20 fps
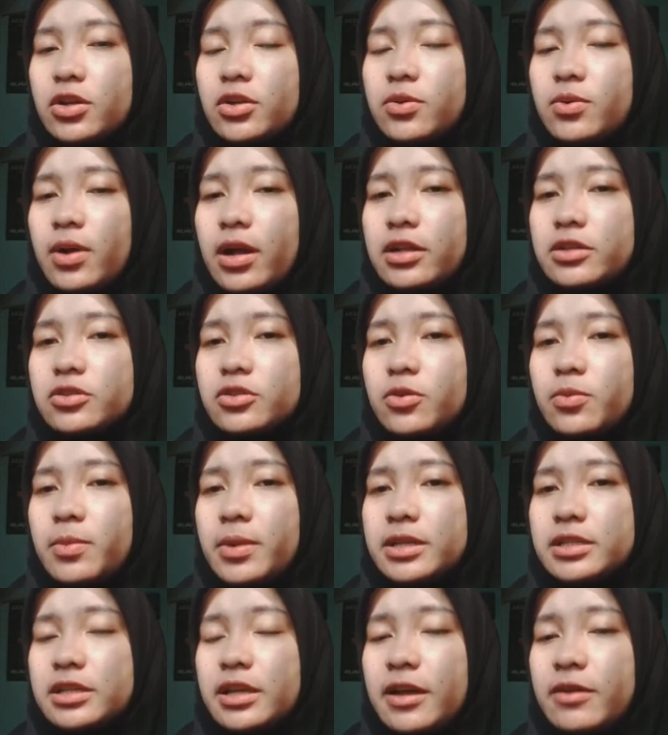You also
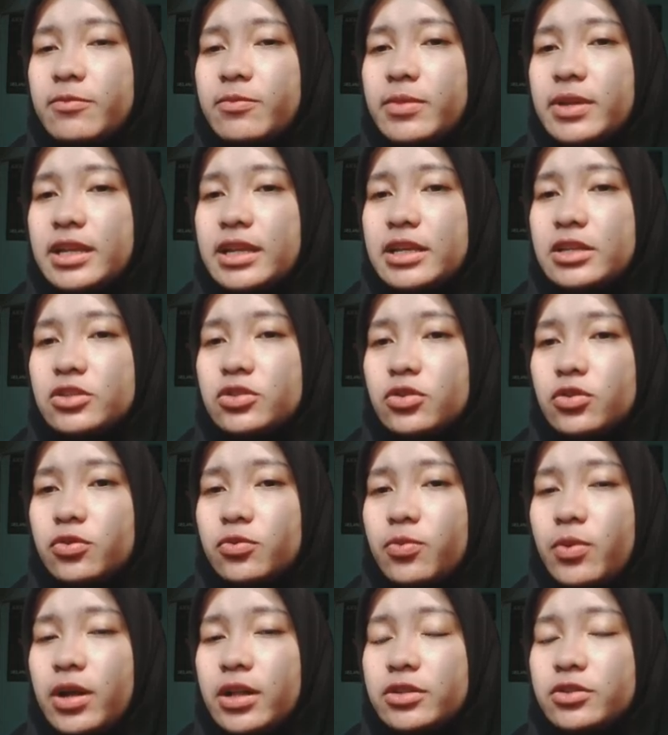must have been injured
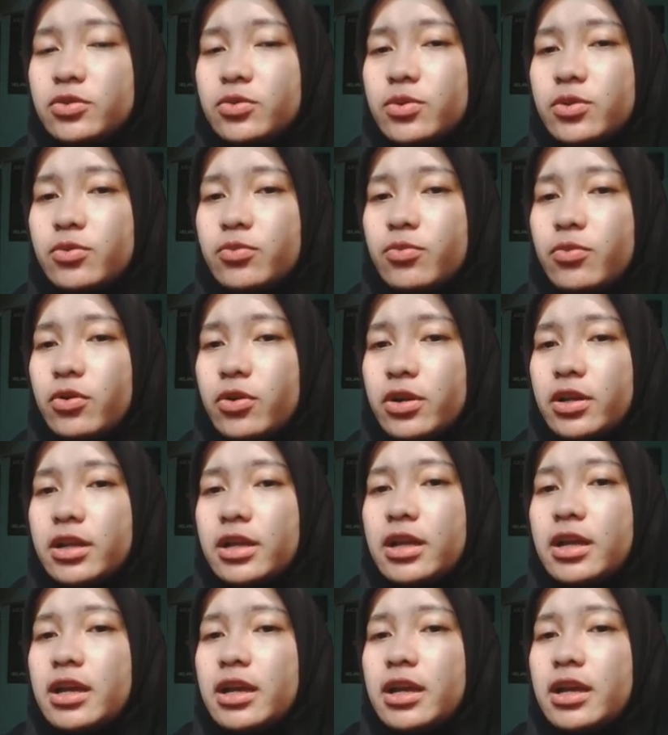while doing work